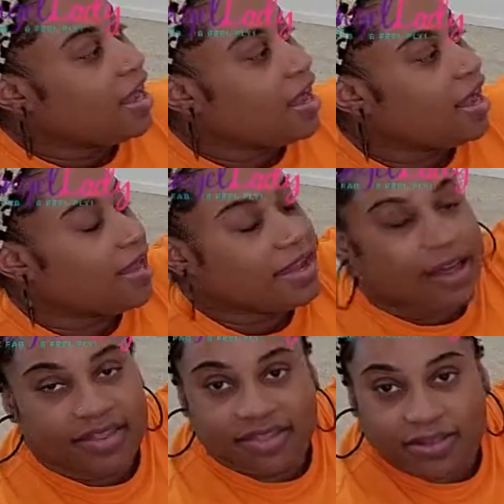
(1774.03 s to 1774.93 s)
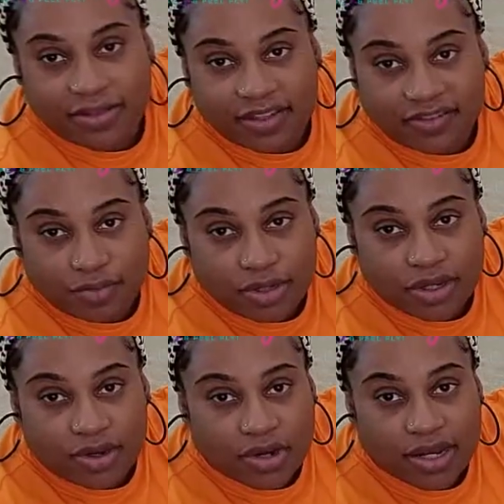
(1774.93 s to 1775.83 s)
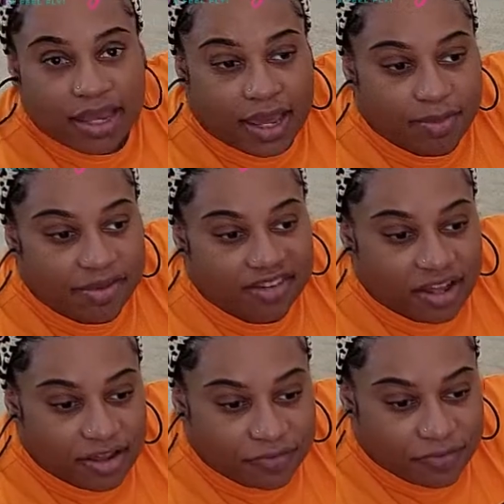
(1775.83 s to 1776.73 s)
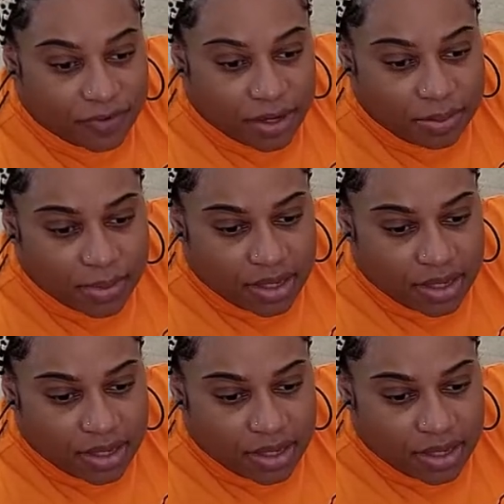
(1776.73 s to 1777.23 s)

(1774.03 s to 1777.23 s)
I got this one on Amazon from